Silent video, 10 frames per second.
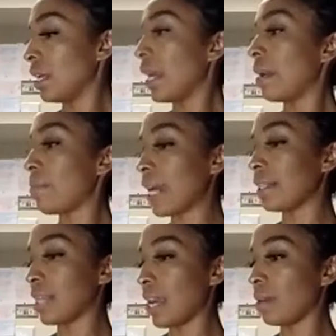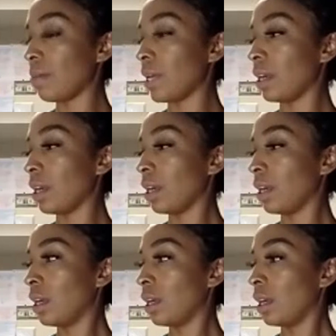it might take me
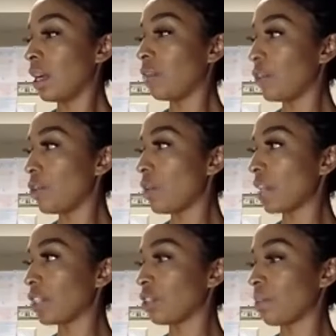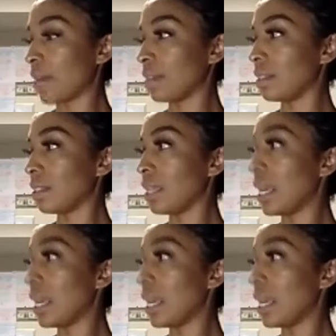a few extra months.